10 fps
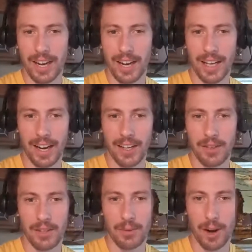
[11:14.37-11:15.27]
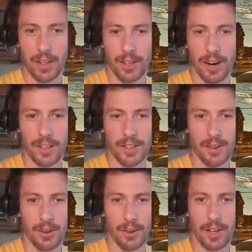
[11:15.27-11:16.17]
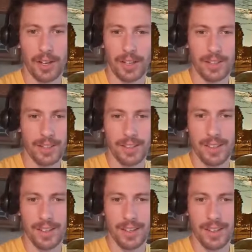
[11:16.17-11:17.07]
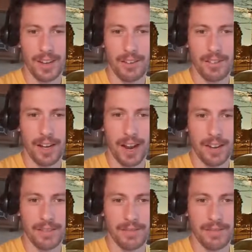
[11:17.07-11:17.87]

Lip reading: and I used to walk across the whole thing every day.